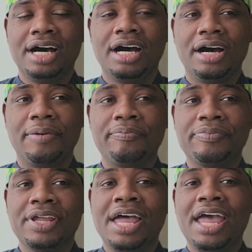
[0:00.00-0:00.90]
GPA.
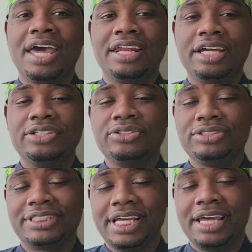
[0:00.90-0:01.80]
And I
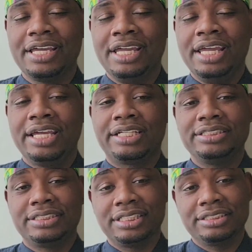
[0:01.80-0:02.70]
used that in
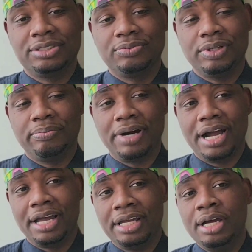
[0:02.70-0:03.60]
conjunction with
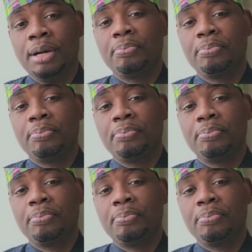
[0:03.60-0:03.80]
my